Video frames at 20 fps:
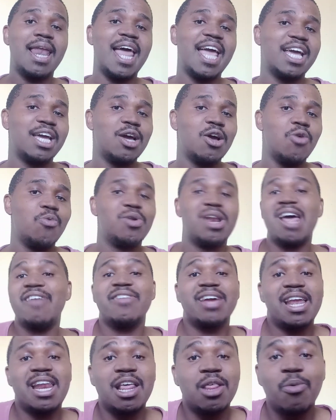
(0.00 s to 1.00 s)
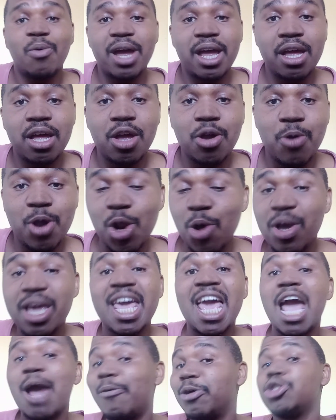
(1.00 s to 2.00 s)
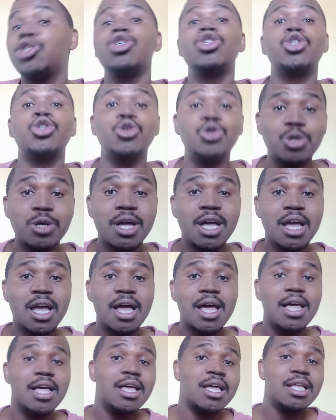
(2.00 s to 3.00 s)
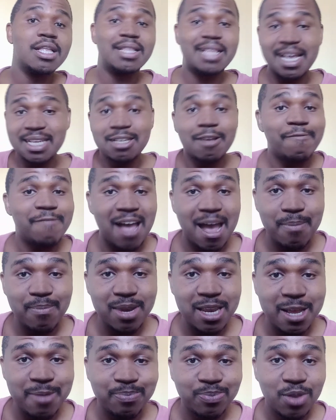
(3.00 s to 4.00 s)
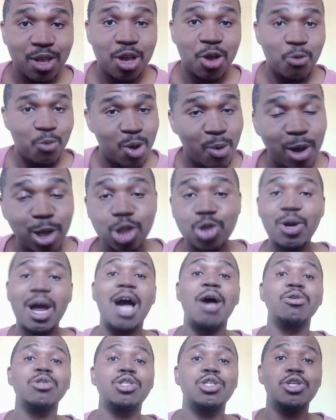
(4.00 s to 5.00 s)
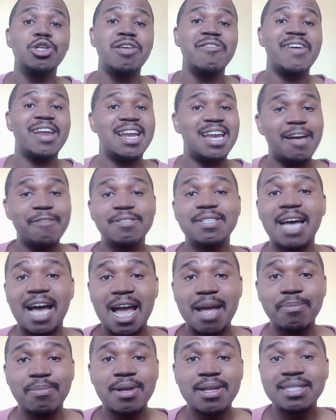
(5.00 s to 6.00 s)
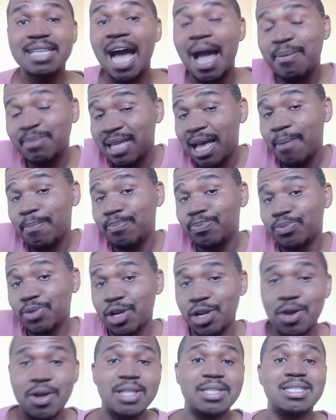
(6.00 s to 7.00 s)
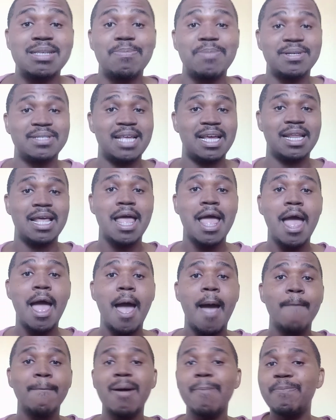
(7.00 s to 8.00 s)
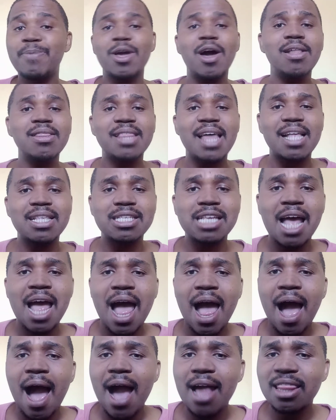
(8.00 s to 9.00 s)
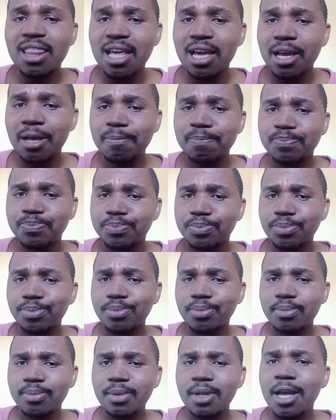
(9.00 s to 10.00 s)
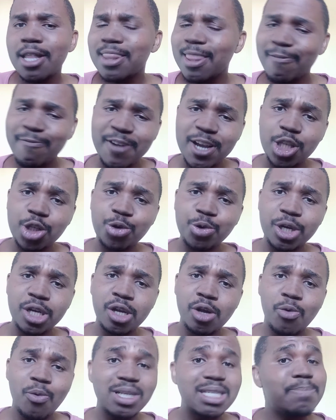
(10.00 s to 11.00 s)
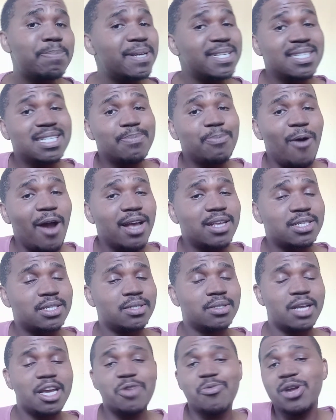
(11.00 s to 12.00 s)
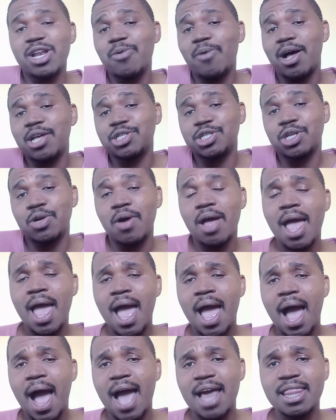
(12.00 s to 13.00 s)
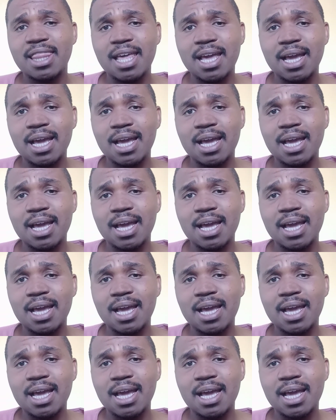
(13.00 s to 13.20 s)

Like, we're not having any other way. We don't care what you do. Glazer family, we want you out. You've had enough time. Time's up. It's simple as that. But beyond that, I think the victory was a pleasant surprise. It really was, I